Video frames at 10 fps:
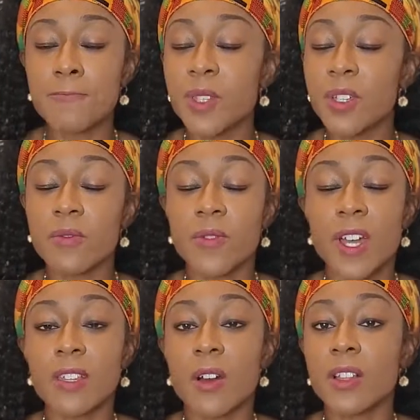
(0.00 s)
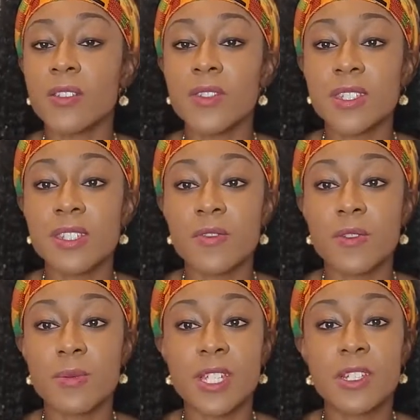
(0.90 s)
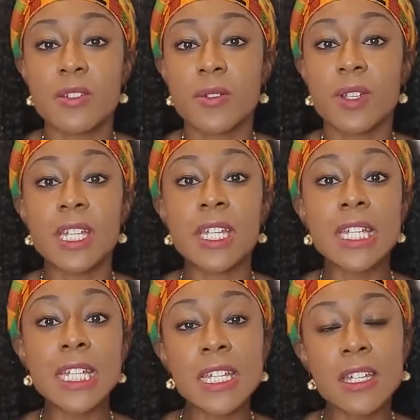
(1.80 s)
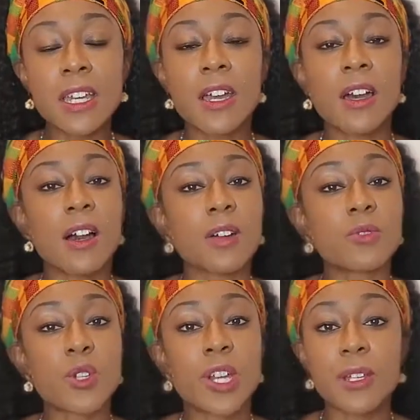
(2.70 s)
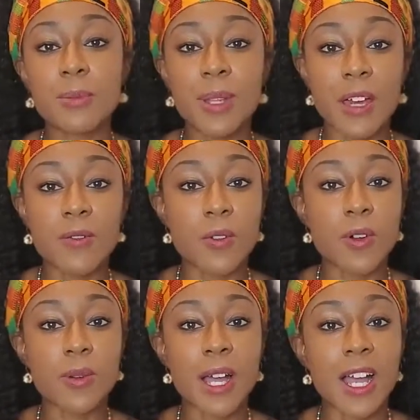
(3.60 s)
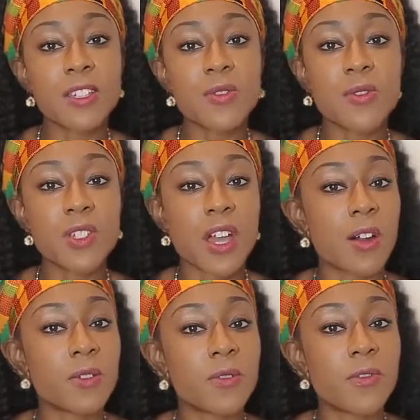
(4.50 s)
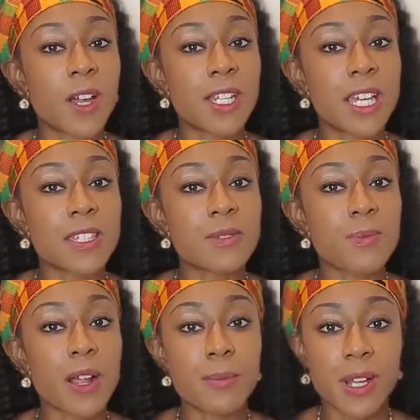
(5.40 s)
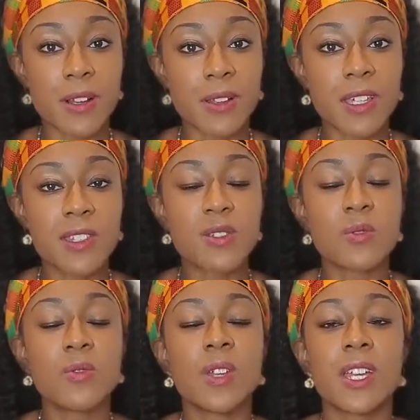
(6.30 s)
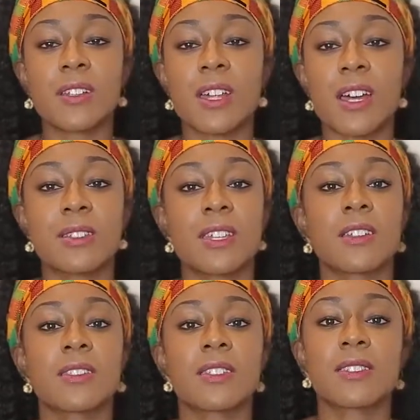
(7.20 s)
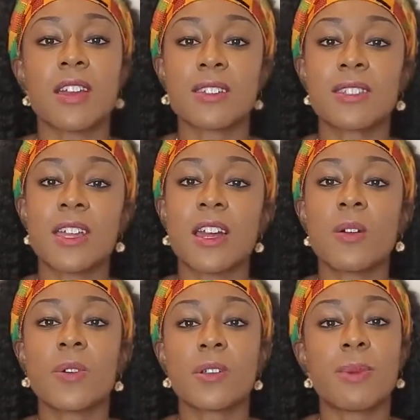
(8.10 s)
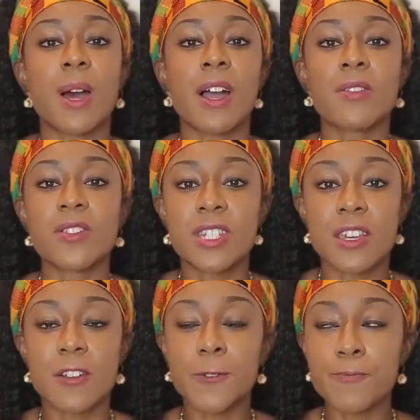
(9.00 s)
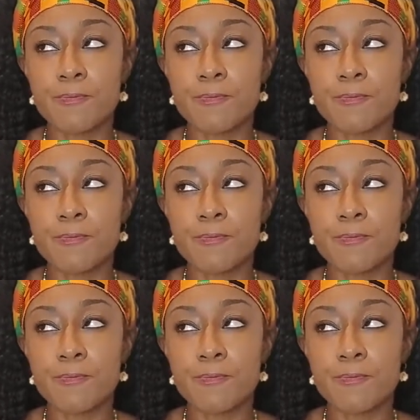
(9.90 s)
You can find all of this information on any trading platform. I use Yahoo Finance primarily to analyze like the stocks that I want to buy or sell.